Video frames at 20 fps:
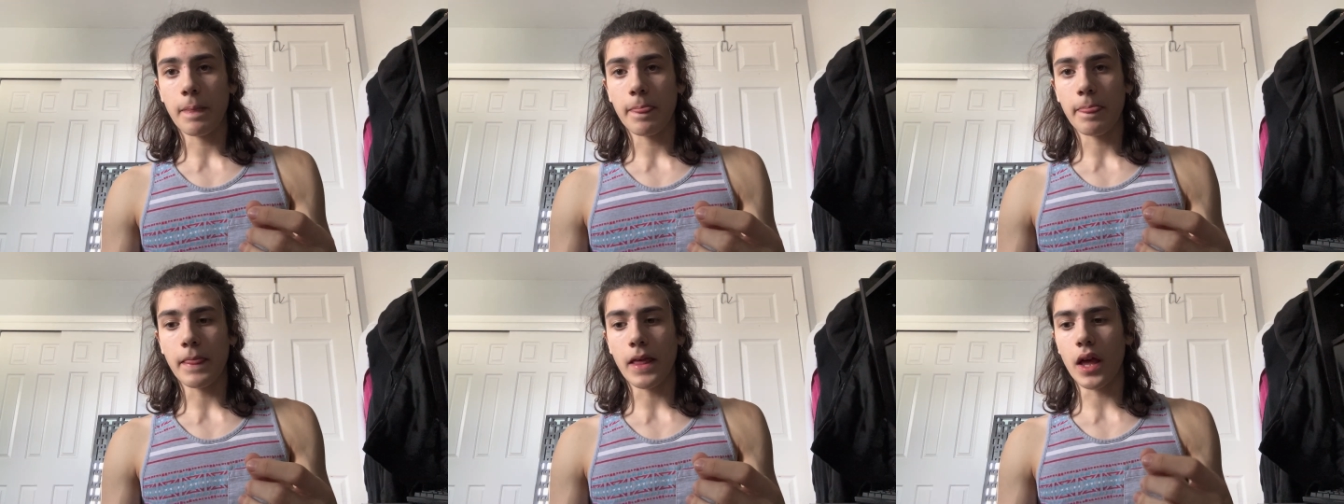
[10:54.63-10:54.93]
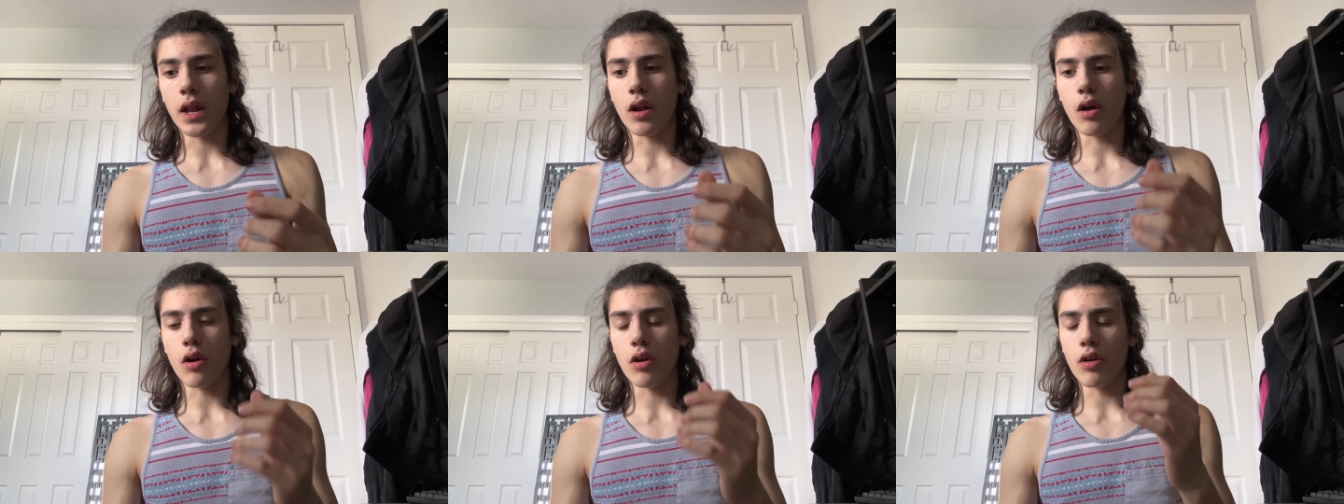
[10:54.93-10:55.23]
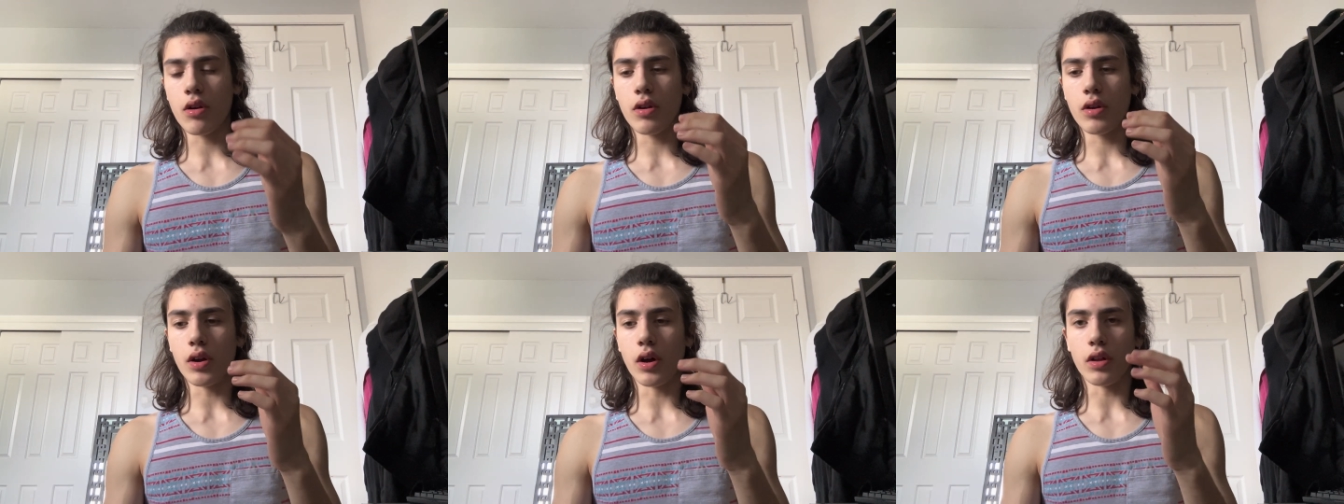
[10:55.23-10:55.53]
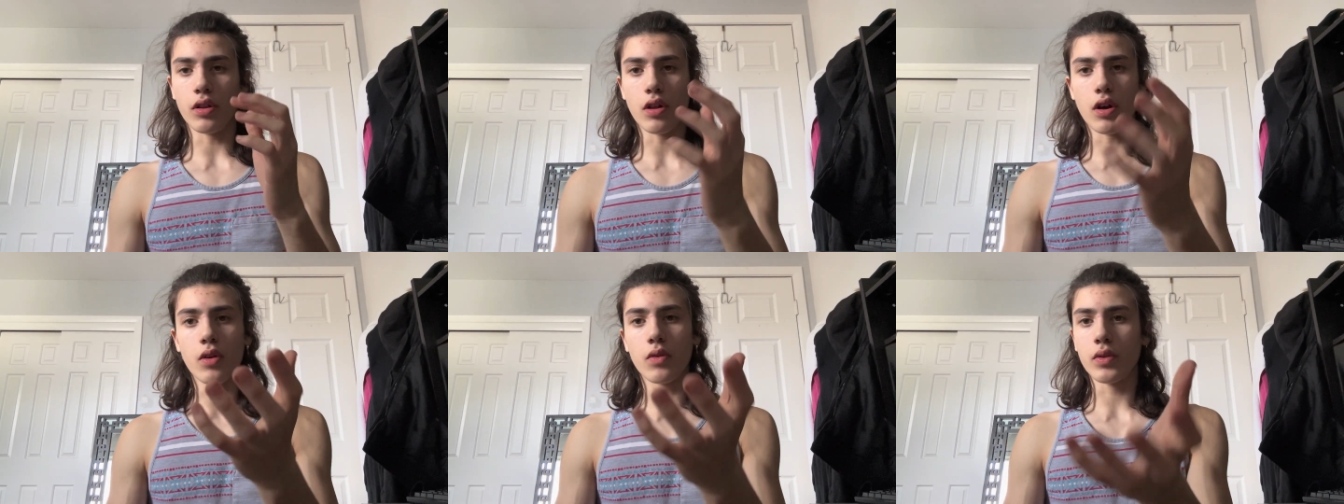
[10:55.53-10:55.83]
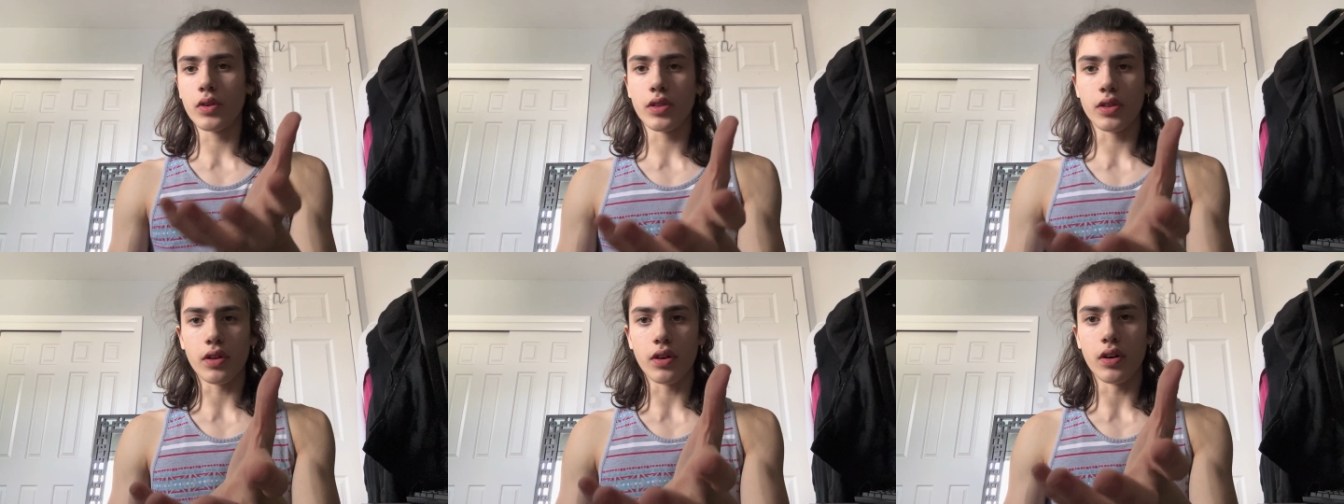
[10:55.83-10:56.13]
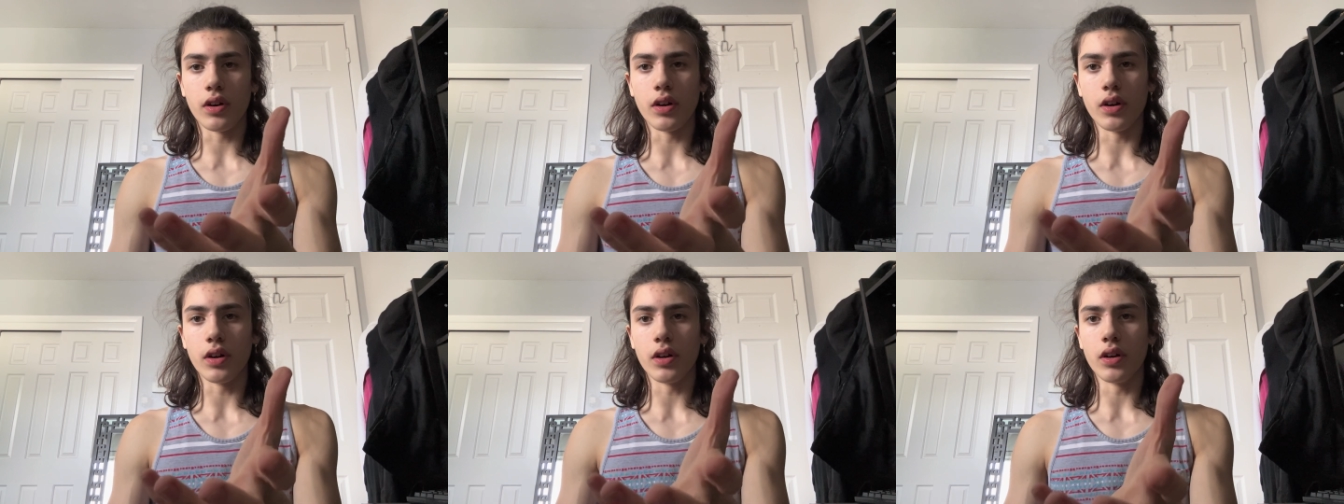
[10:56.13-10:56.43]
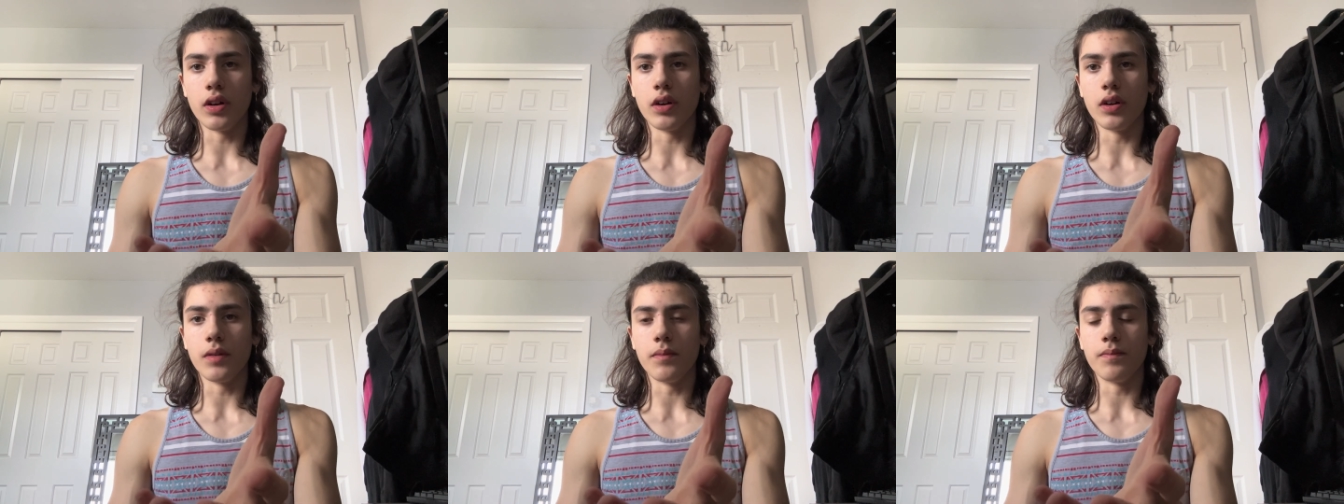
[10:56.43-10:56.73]
And are along with
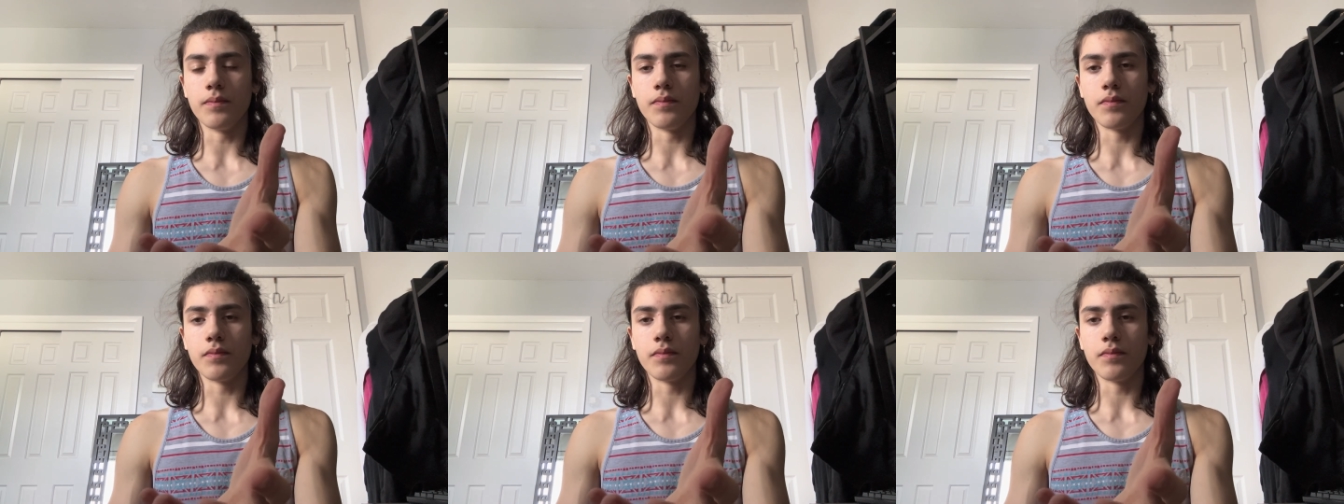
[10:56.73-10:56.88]
uh